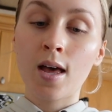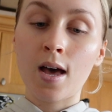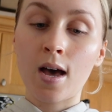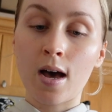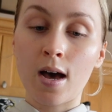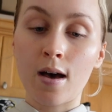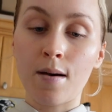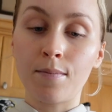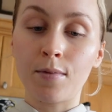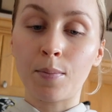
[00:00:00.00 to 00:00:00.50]

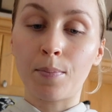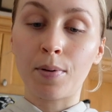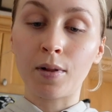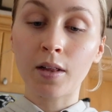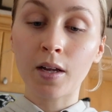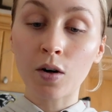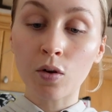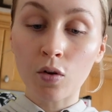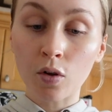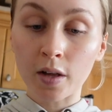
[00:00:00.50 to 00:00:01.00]
the
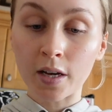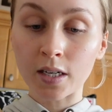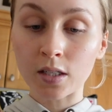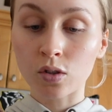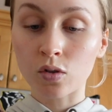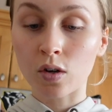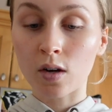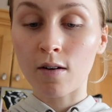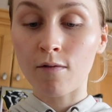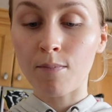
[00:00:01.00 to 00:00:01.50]
political
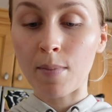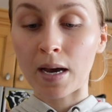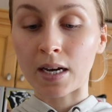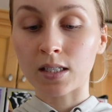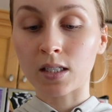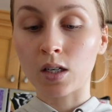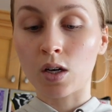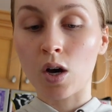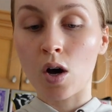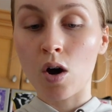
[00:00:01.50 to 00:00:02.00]
history of
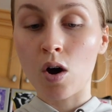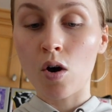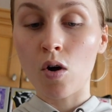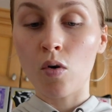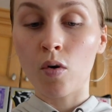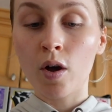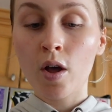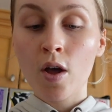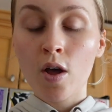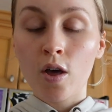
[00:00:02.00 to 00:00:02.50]

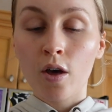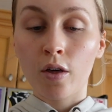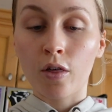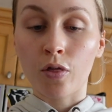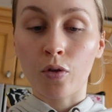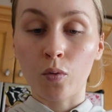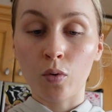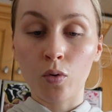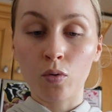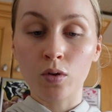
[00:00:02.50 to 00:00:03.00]
Mexico
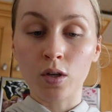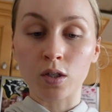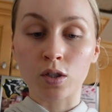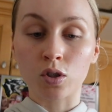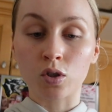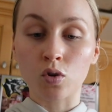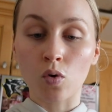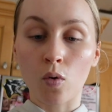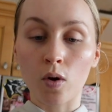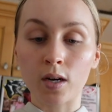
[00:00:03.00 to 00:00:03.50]
through the
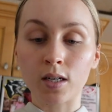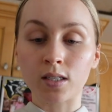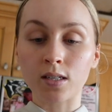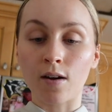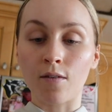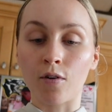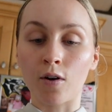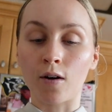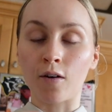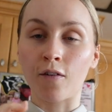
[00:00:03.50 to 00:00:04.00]
stories
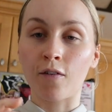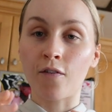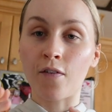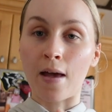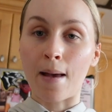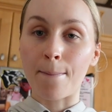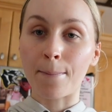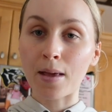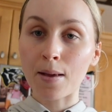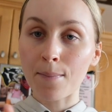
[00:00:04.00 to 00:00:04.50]
of her
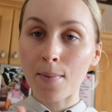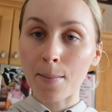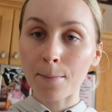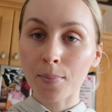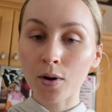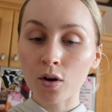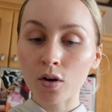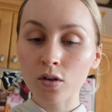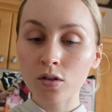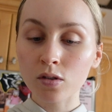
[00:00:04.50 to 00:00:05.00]
family
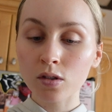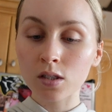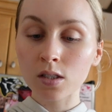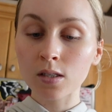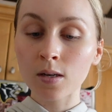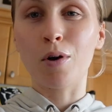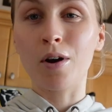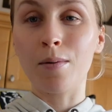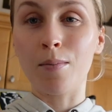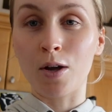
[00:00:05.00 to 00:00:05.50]
members.
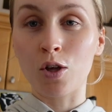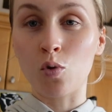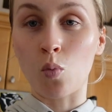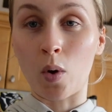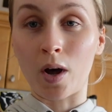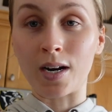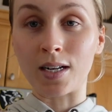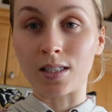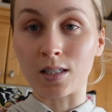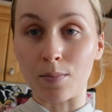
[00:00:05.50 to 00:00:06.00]
Pretty much
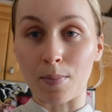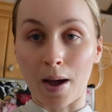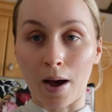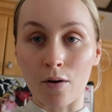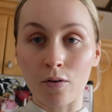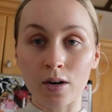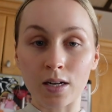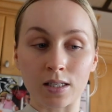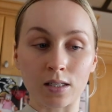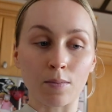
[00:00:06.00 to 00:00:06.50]
what it's
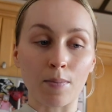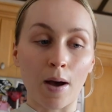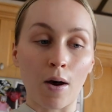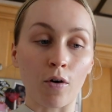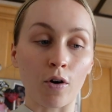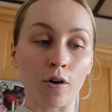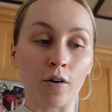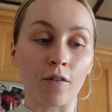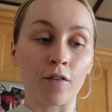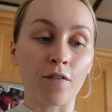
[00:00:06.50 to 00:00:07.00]
about. It's
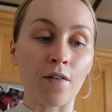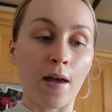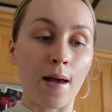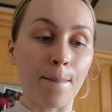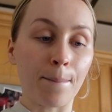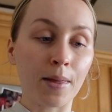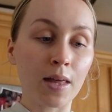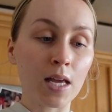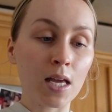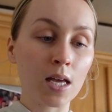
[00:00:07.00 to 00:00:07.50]
about her
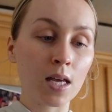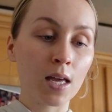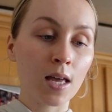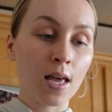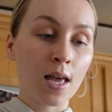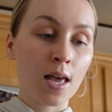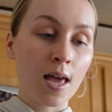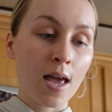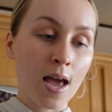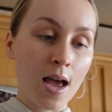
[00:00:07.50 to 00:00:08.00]
family
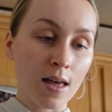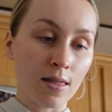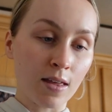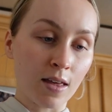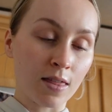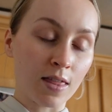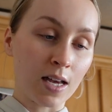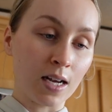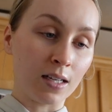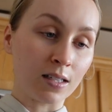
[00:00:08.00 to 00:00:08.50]
and the
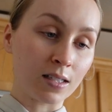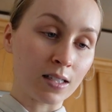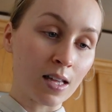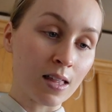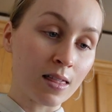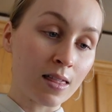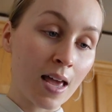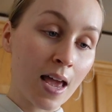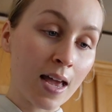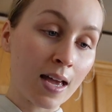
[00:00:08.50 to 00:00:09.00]
things
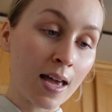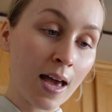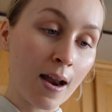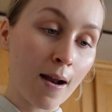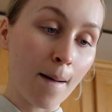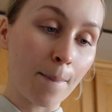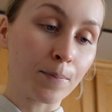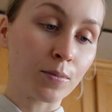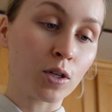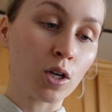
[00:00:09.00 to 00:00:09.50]
that they get
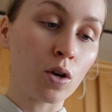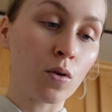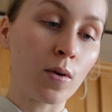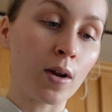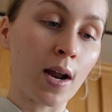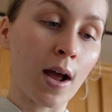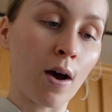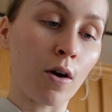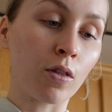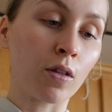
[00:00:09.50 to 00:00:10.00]
up to
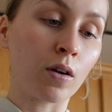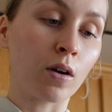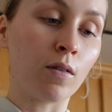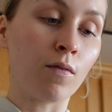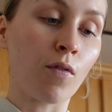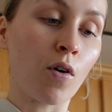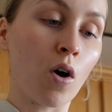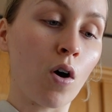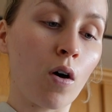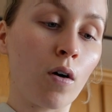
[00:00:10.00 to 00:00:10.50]
and how they're
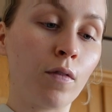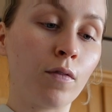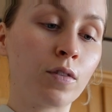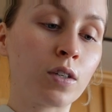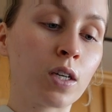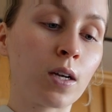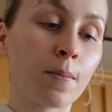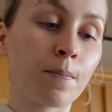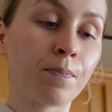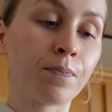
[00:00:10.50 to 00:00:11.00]

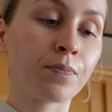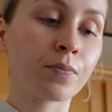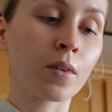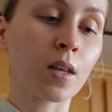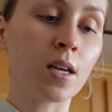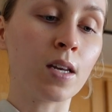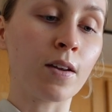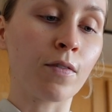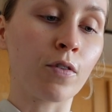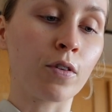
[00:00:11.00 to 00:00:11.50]
involved
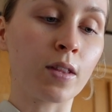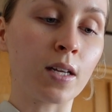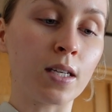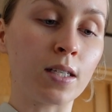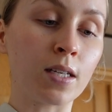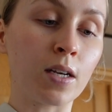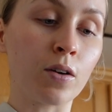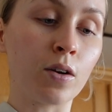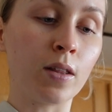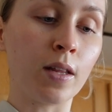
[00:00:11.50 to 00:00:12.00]
and different
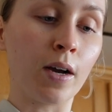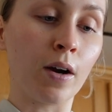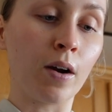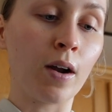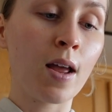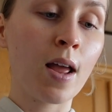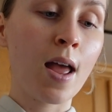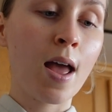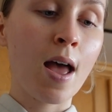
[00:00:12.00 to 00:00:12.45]
things here and there.